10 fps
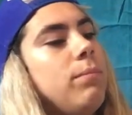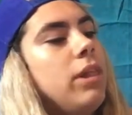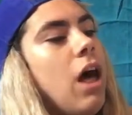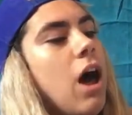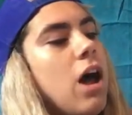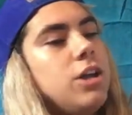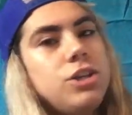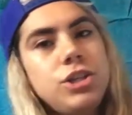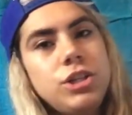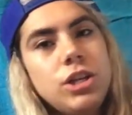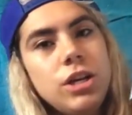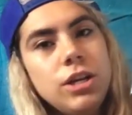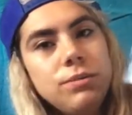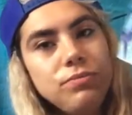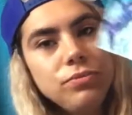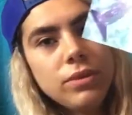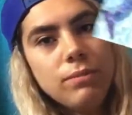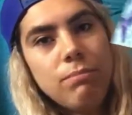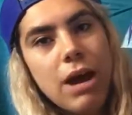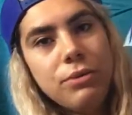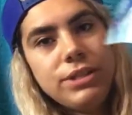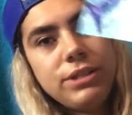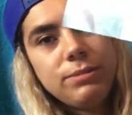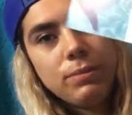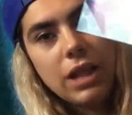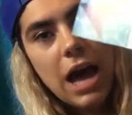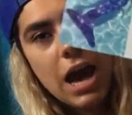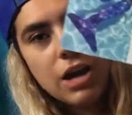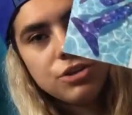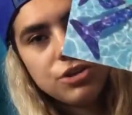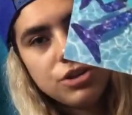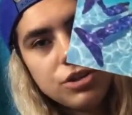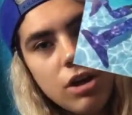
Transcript: Blush, Maui Splash,